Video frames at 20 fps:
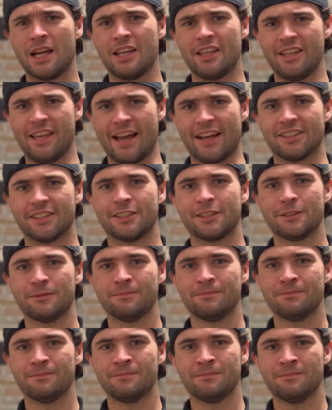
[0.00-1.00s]
Yes.
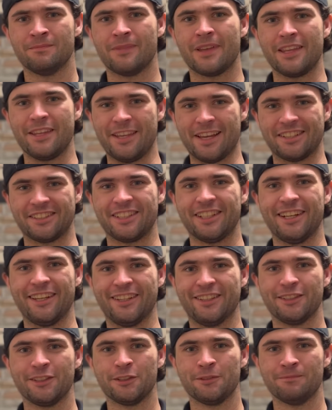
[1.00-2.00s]
Yes, it
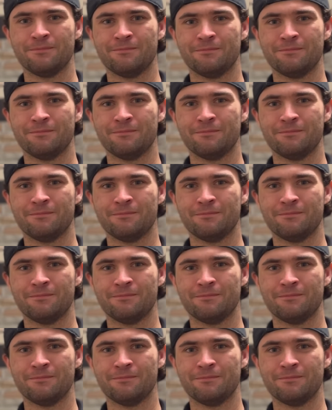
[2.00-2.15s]
is.